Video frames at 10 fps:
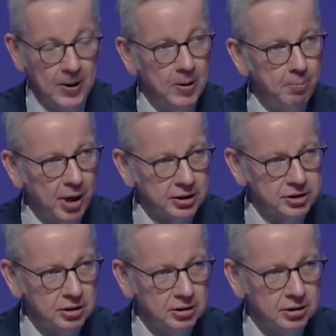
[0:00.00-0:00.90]
But
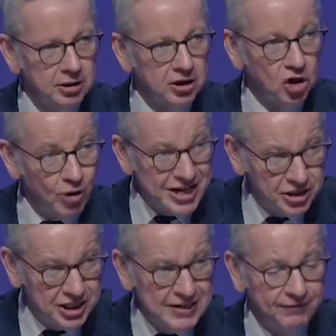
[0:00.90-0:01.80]
greater
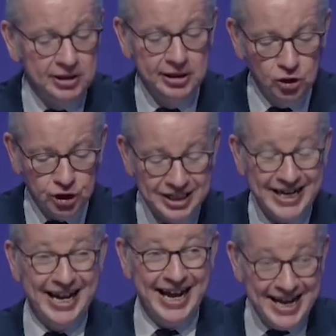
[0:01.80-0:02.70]
devolution
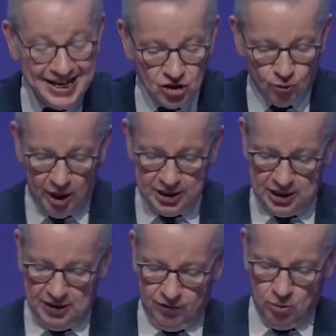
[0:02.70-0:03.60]
is right
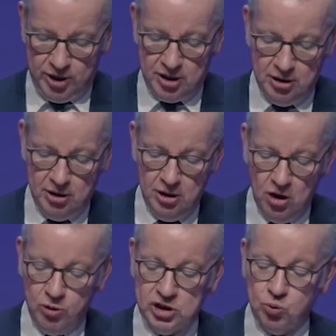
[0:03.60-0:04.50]
everywhere,
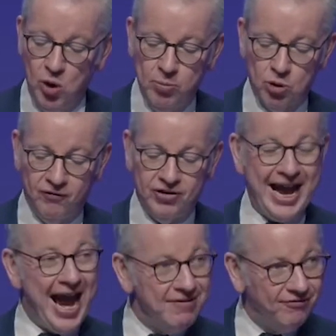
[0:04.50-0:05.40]
which is why we're offering
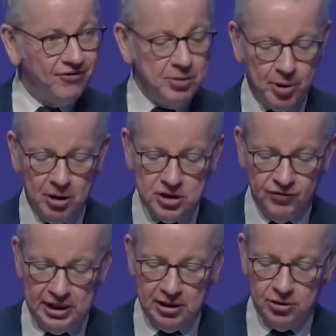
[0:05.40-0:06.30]
every part of
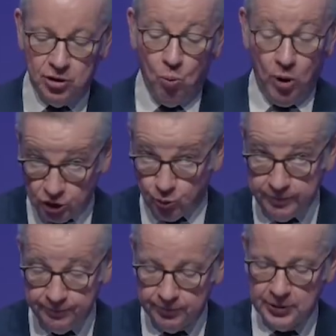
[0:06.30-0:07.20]
England that wants one
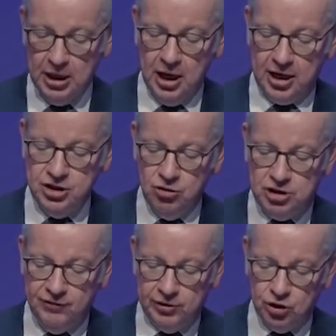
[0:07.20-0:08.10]
a new
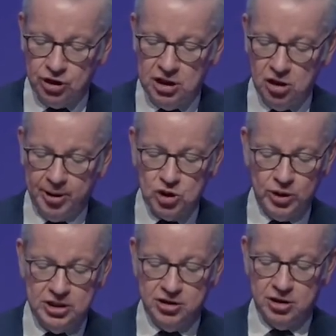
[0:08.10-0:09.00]
devolution deal by
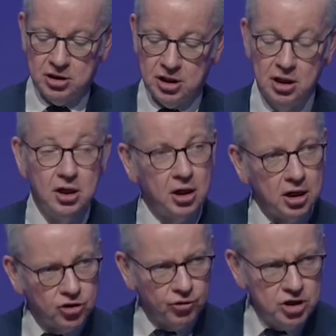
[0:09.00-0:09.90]
2030
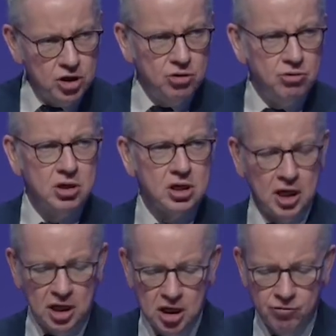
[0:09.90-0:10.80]
under a new
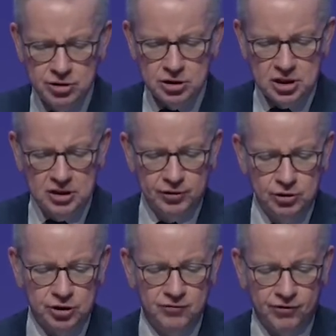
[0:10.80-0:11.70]
coherent
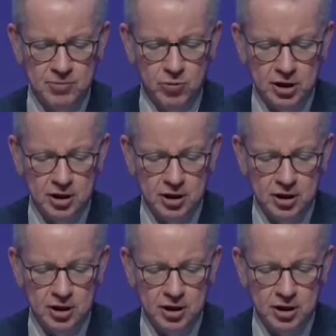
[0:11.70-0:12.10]
devolution framework.